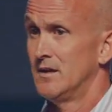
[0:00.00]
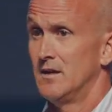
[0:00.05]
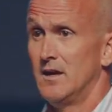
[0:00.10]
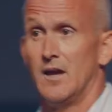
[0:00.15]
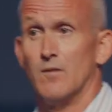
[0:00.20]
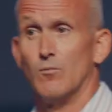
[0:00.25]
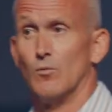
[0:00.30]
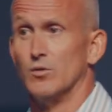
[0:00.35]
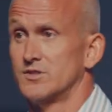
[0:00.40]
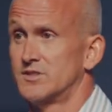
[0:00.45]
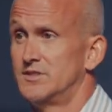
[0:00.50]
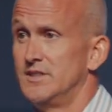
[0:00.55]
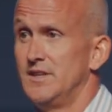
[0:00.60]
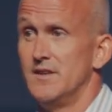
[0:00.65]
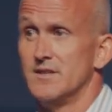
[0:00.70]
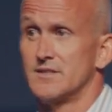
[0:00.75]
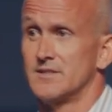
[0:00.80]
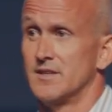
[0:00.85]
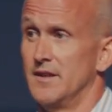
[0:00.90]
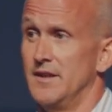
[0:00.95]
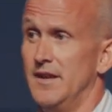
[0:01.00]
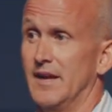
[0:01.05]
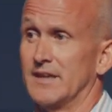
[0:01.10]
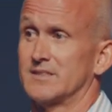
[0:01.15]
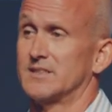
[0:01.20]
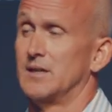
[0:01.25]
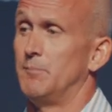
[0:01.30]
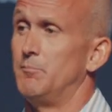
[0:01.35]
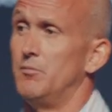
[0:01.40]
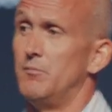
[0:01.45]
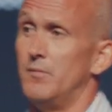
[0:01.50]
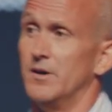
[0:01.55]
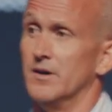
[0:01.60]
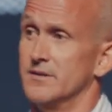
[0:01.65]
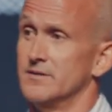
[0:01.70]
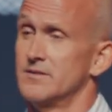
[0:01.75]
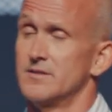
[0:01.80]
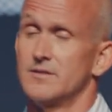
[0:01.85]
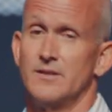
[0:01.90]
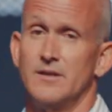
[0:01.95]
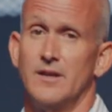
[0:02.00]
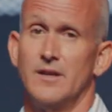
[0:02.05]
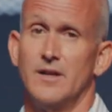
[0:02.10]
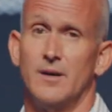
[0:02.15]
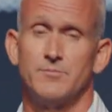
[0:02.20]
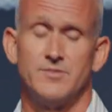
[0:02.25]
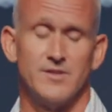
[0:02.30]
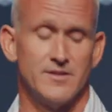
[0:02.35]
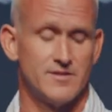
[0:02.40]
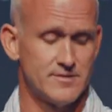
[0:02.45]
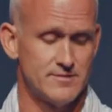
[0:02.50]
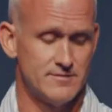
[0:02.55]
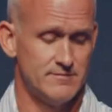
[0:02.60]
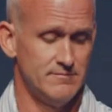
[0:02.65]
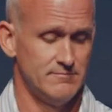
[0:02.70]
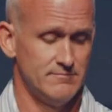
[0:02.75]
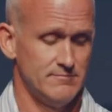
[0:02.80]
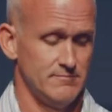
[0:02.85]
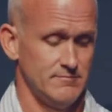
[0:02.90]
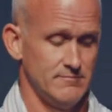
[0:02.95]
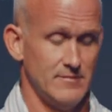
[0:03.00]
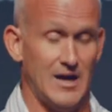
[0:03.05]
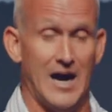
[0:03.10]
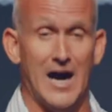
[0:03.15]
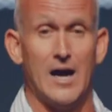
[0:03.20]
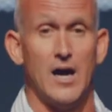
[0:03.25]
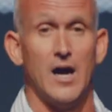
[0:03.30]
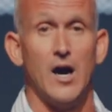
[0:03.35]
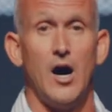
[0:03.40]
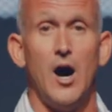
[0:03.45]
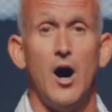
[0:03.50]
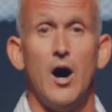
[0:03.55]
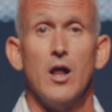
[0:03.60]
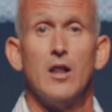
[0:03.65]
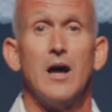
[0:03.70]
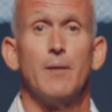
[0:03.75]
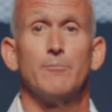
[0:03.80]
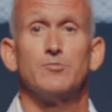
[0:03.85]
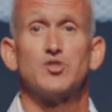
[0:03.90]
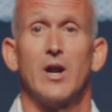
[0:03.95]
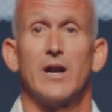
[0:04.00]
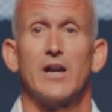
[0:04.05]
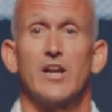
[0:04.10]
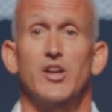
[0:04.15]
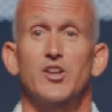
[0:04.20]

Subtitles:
And we'll see this in the next couple months. And all I'm trying to